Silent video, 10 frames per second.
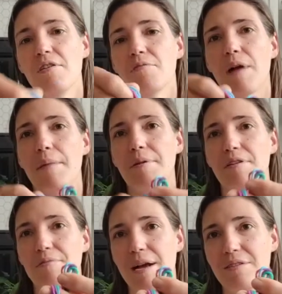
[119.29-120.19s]
wrap it
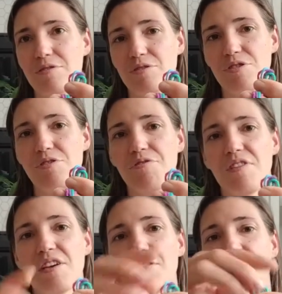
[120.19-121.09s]
around your 2
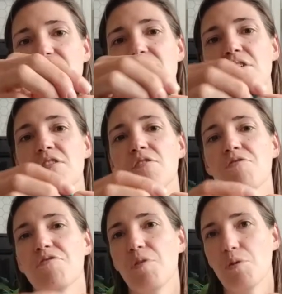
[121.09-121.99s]
fingers,
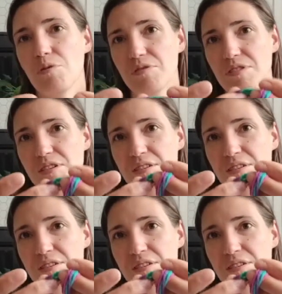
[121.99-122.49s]
fold